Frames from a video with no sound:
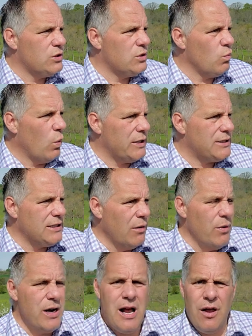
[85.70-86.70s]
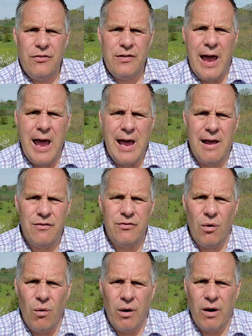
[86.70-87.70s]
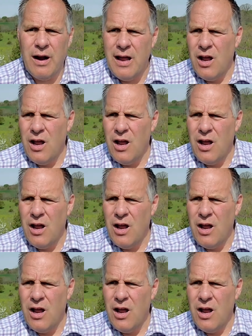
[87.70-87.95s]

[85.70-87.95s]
what someone else has, or,